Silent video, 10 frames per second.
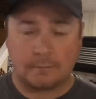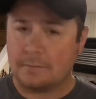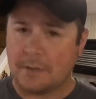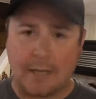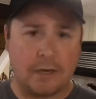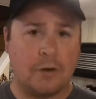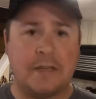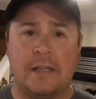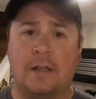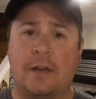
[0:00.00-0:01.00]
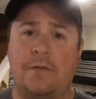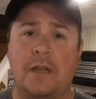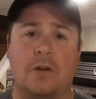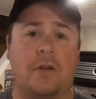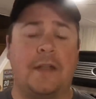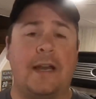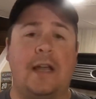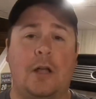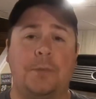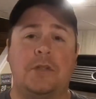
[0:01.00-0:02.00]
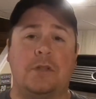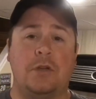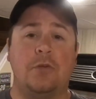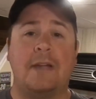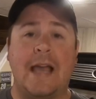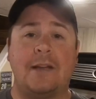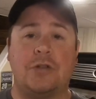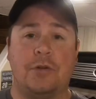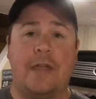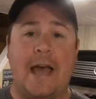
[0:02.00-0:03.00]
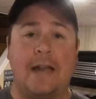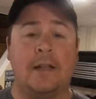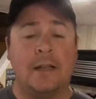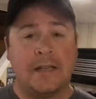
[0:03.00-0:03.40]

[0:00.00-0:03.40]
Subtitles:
Get a great deal on a vehicle, and that helps you get to that